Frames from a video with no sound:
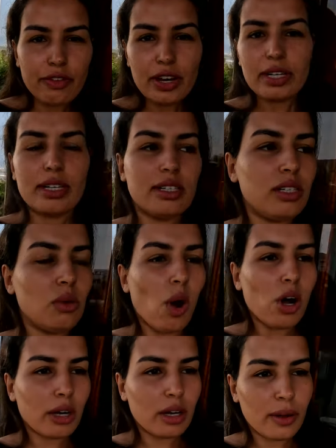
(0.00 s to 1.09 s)
very easy
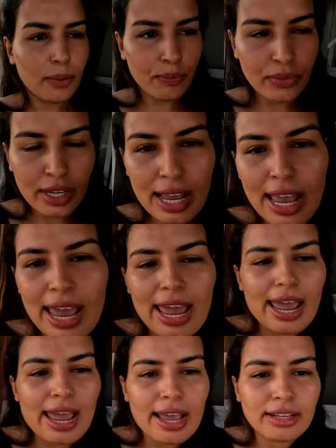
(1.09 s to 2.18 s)
walk
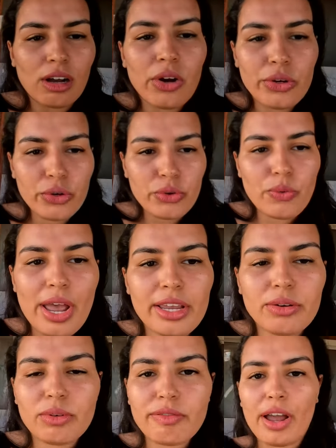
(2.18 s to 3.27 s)
and on your way
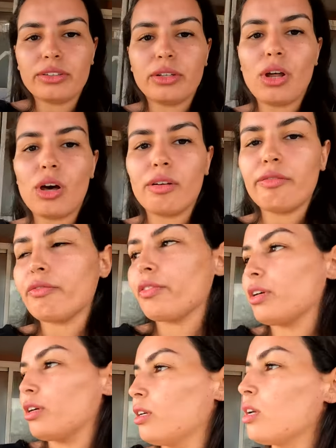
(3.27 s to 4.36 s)
you will find a lot of
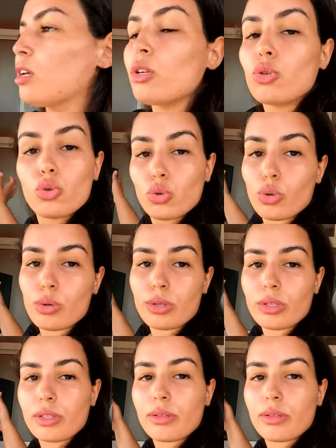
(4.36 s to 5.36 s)
uh, stores.